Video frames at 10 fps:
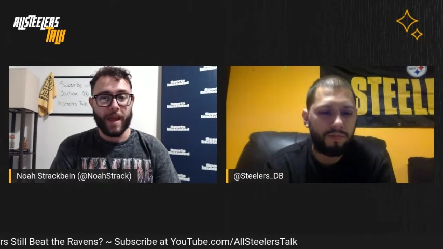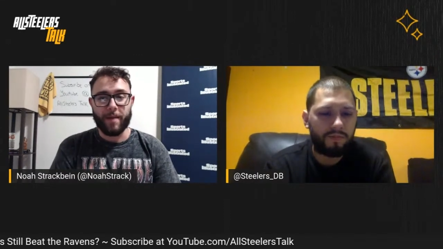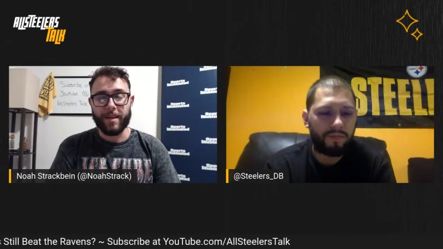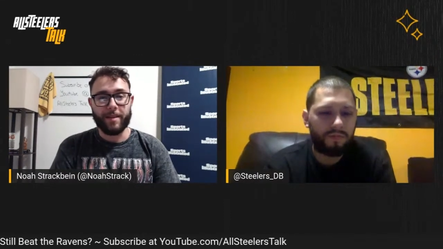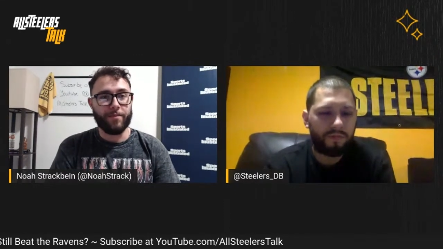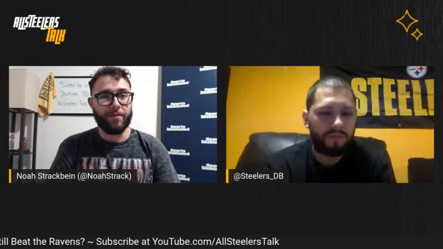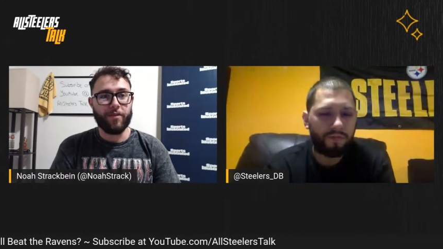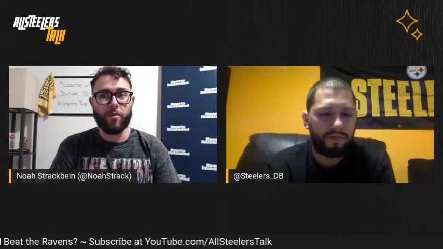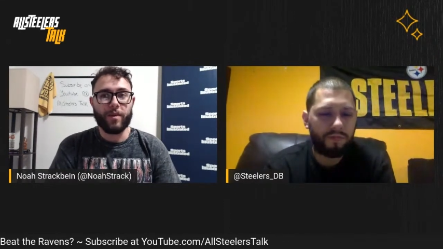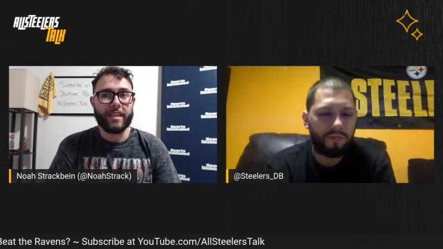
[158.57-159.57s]
Speaker 1: I mean,
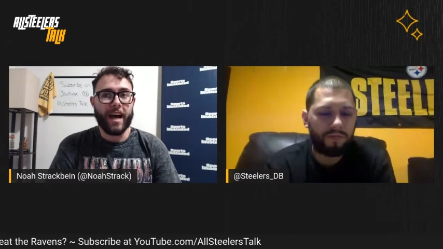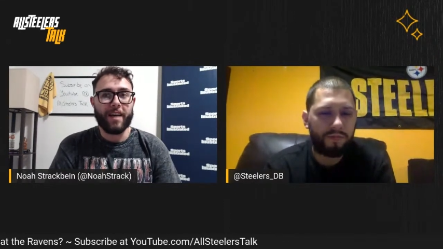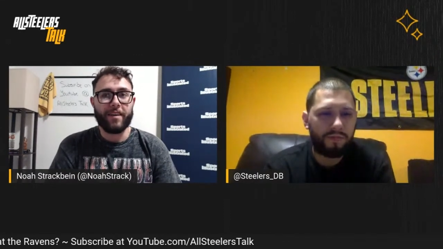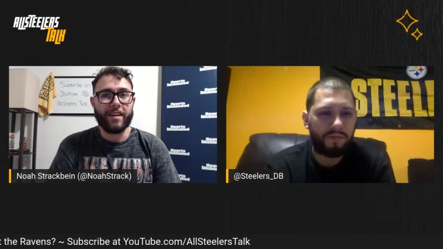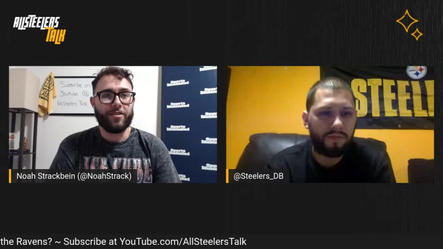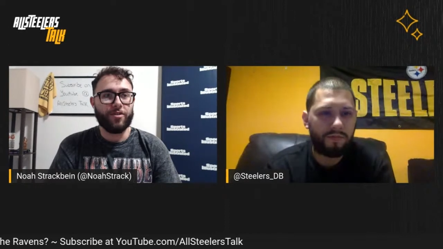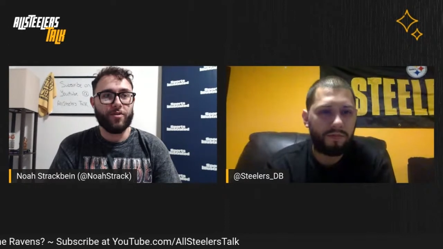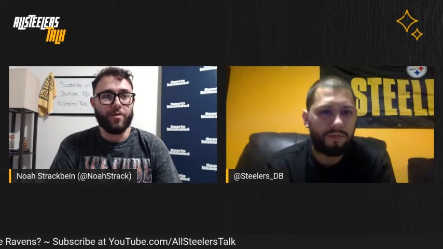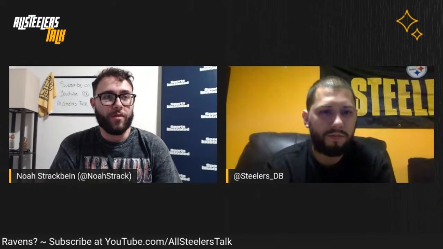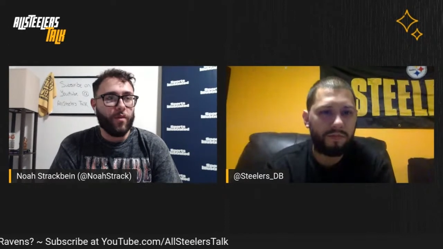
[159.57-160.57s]
before we dive
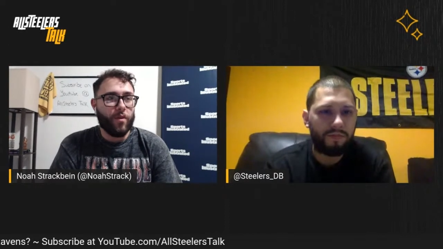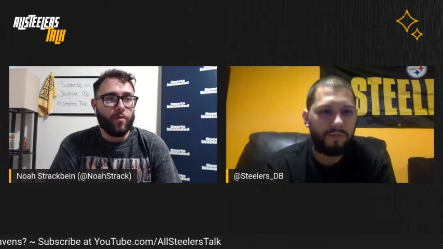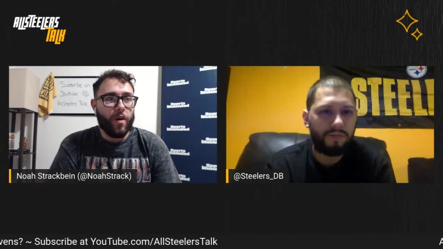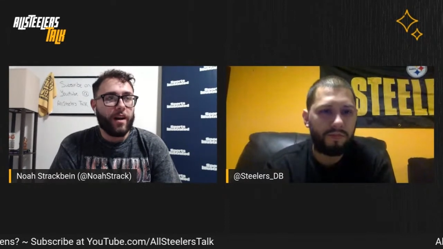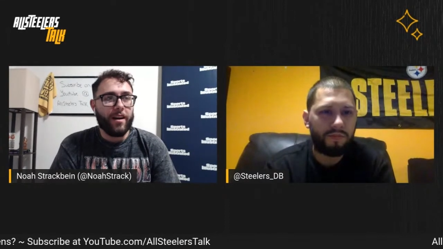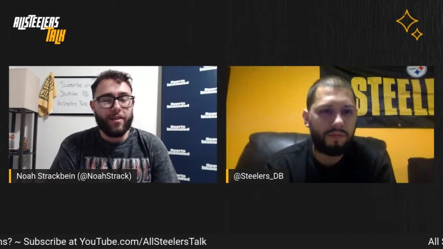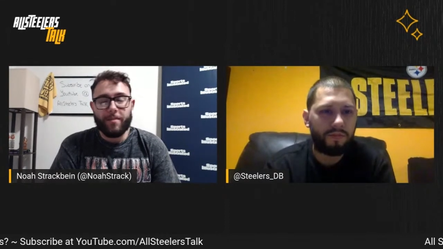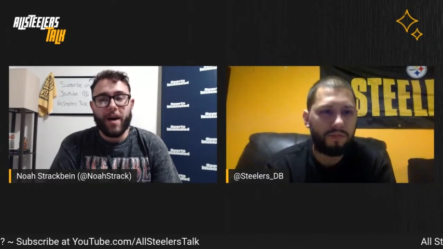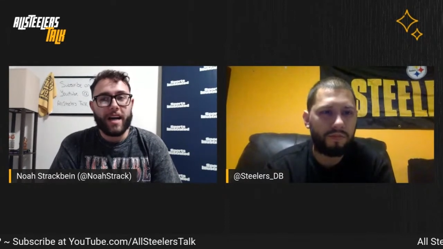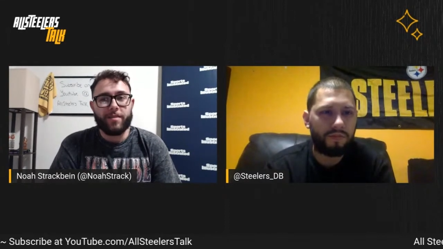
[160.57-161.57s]
into w- what
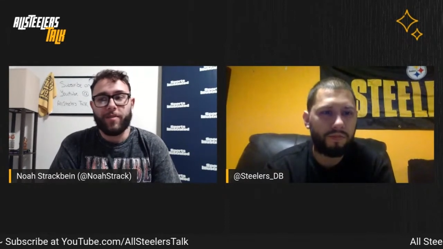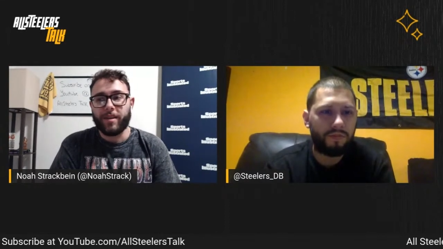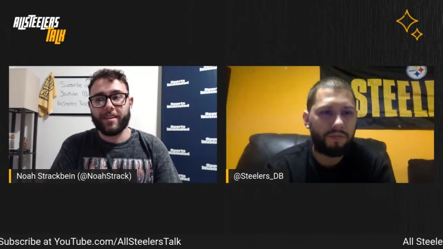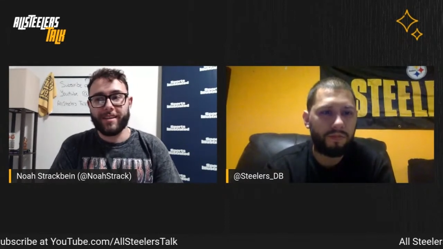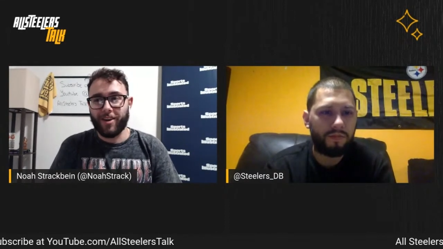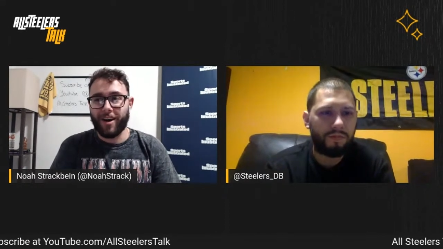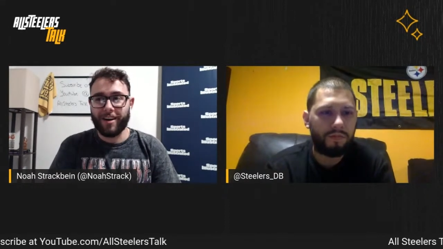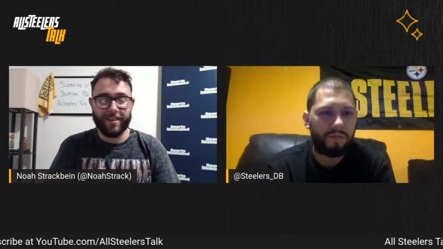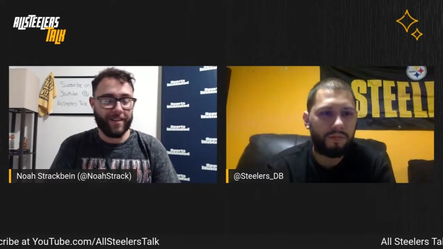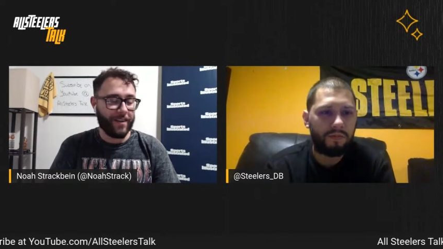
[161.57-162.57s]
the possibilities
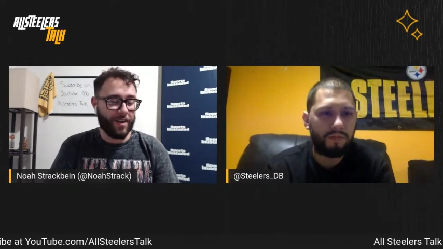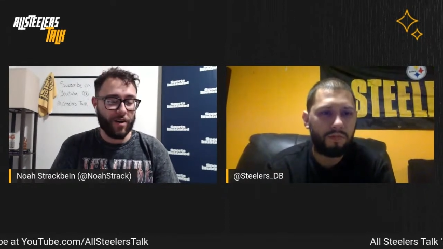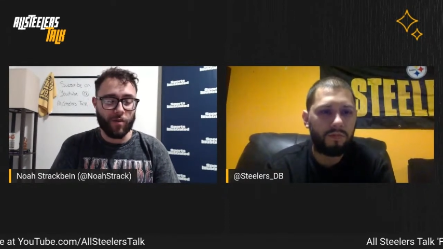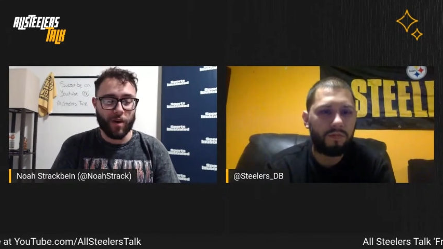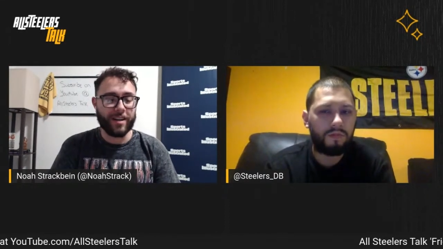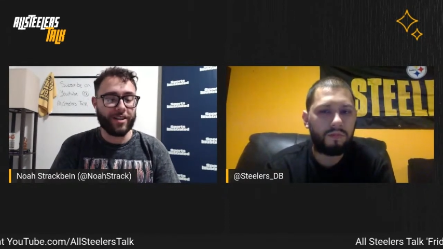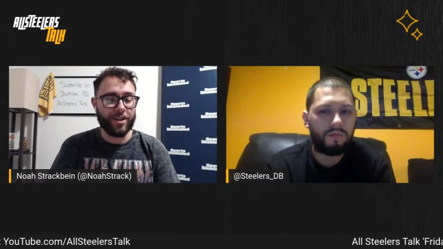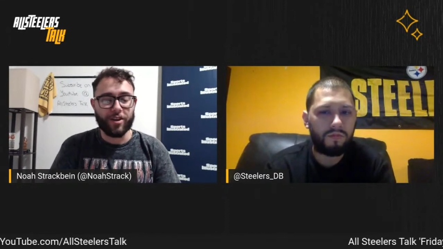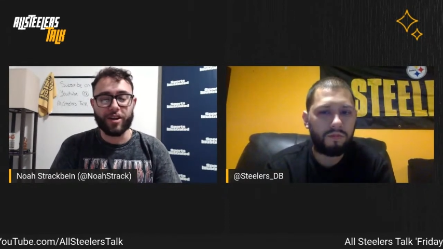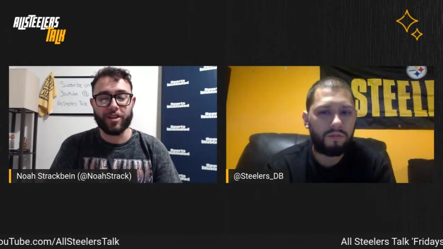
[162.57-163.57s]
are, what are
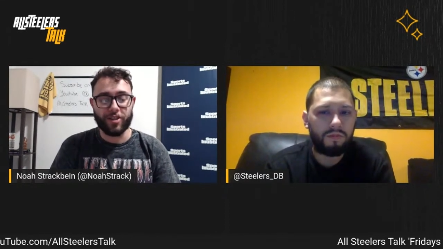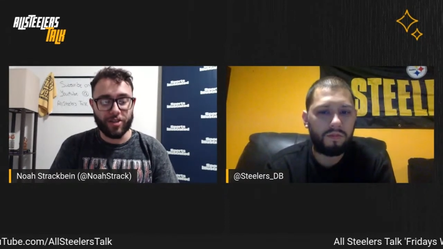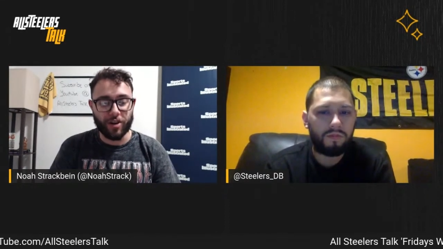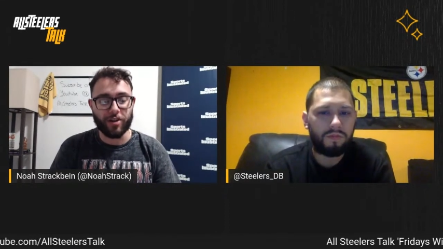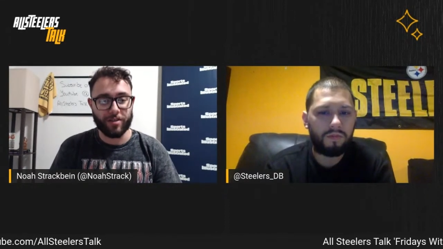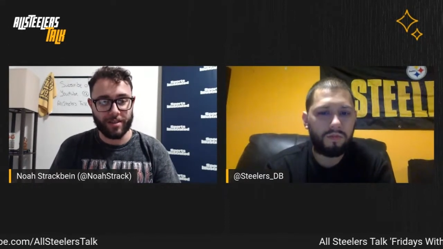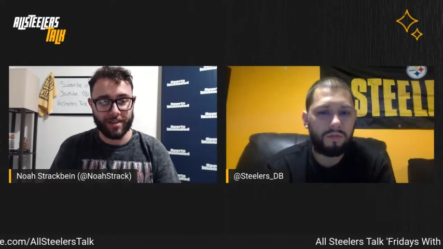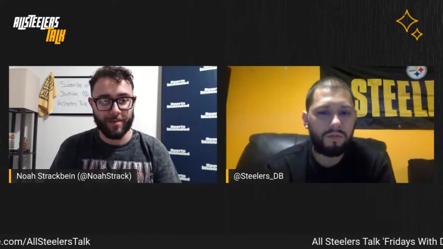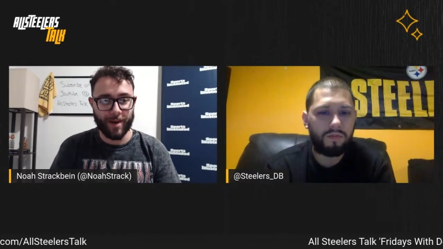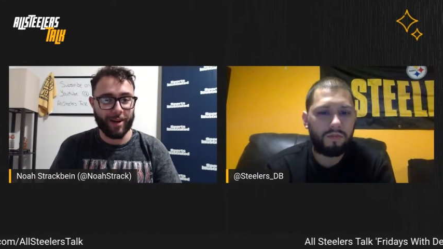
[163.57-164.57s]
your
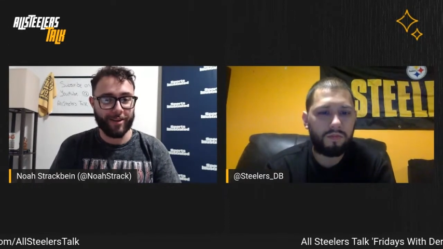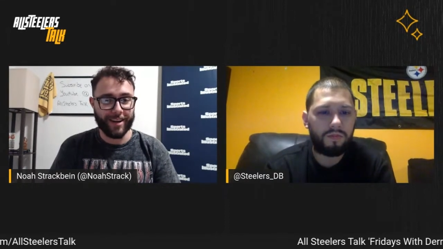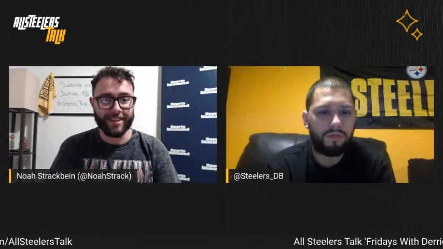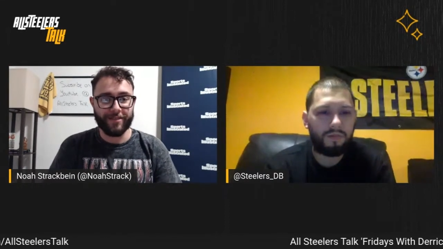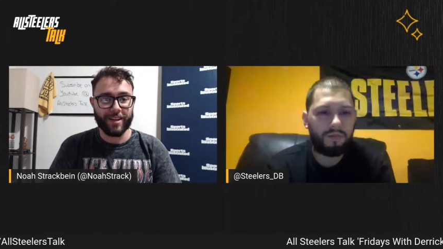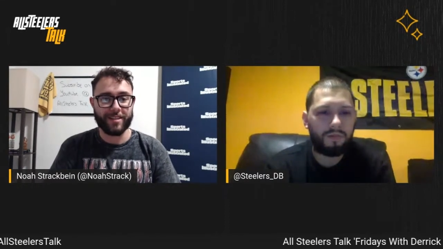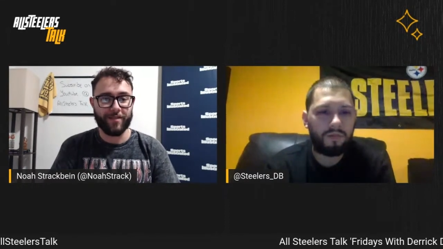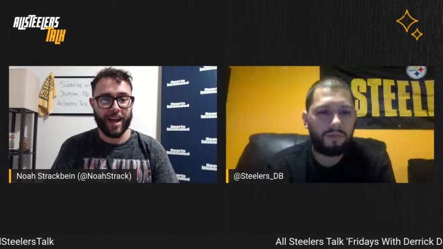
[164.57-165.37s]
concerns about a defensive